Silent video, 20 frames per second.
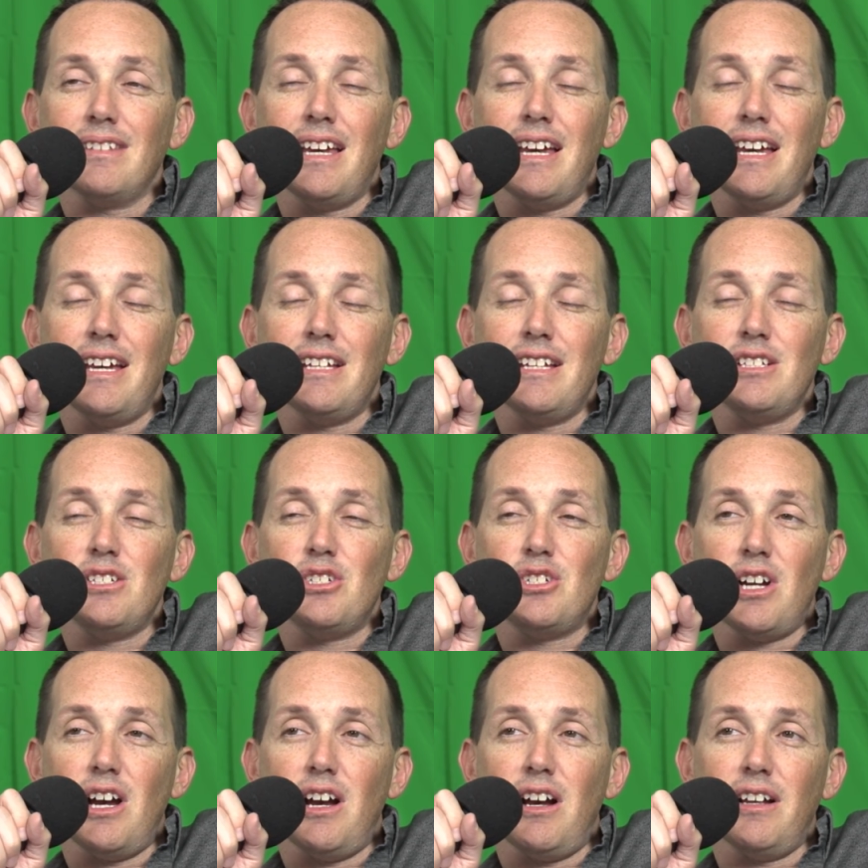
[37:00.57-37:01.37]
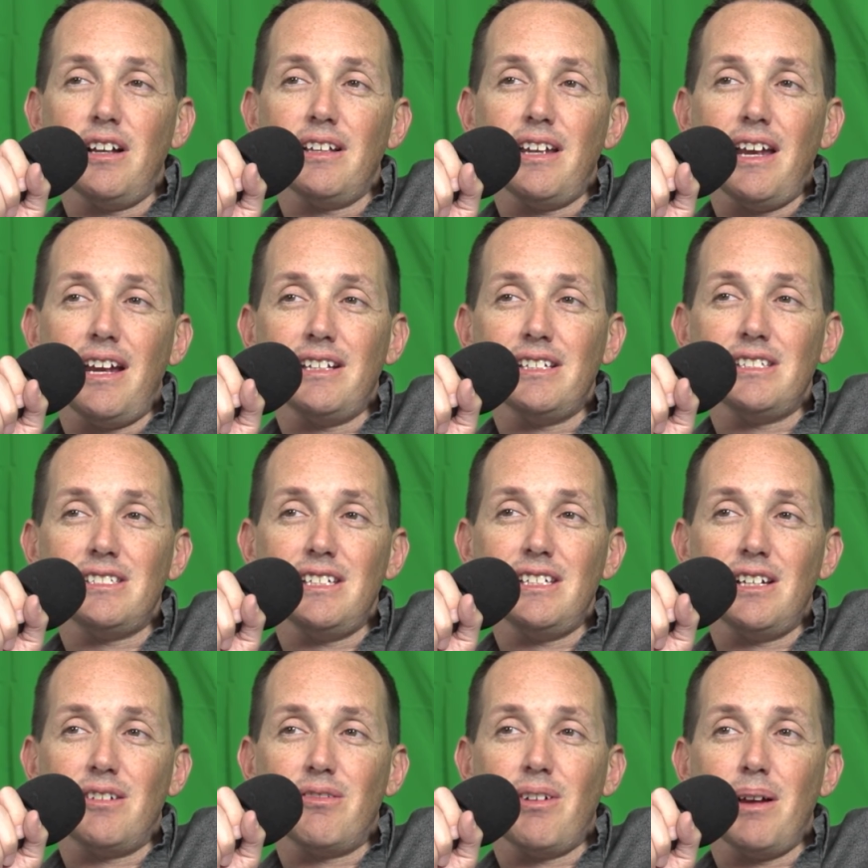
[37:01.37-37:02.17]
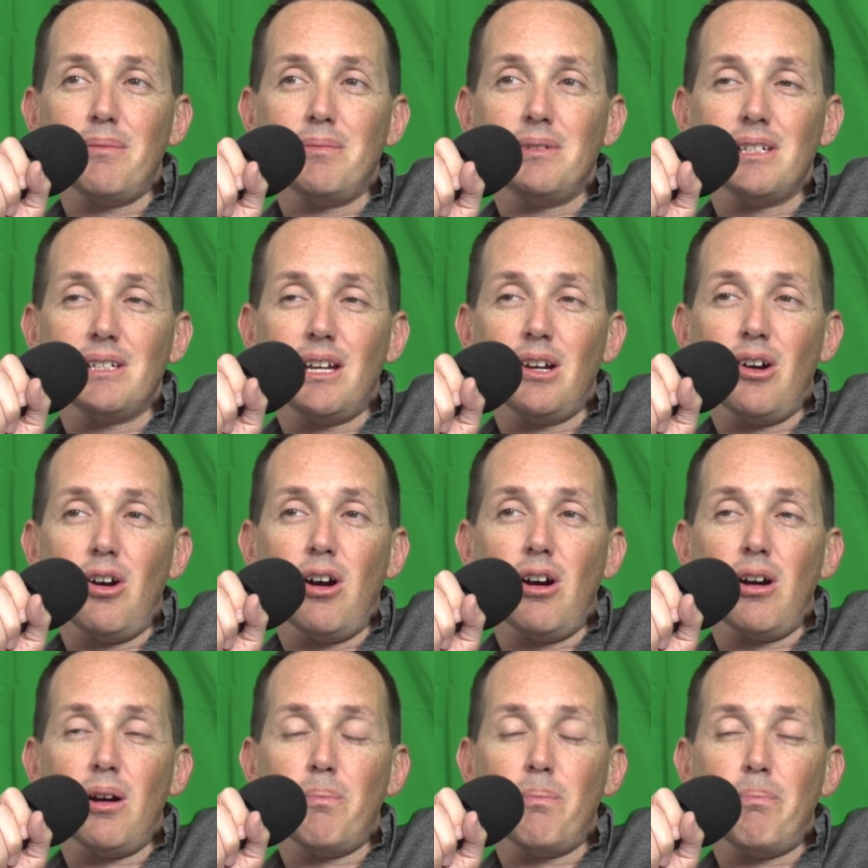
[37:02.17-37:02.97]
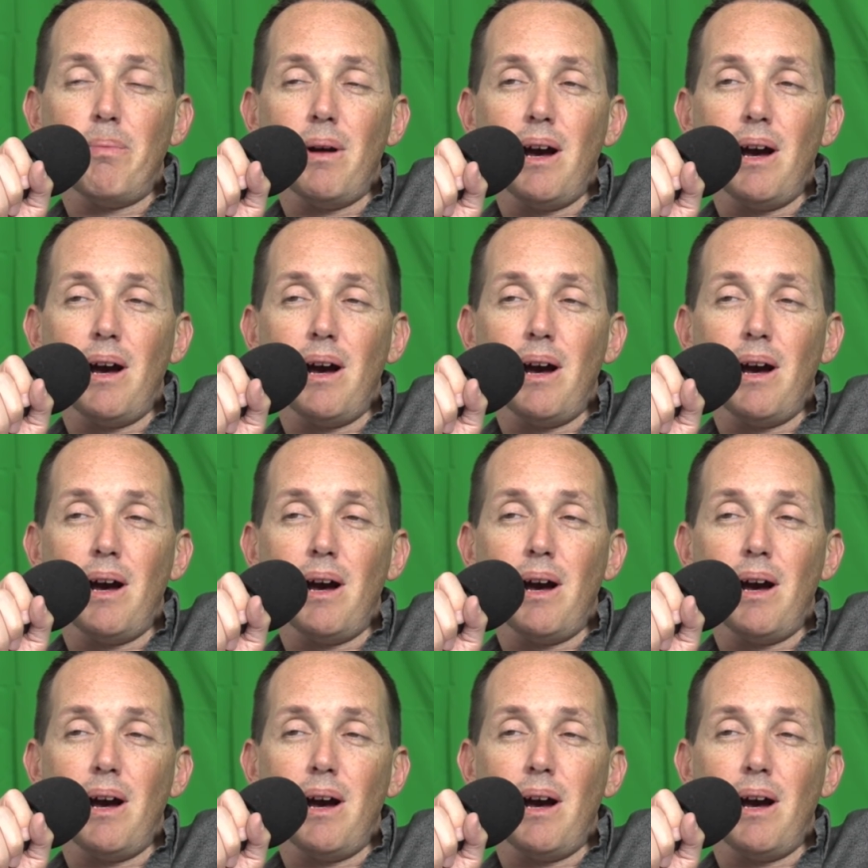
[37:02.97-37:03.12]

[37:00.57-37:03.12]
Then John Hennessy grabbed his AR,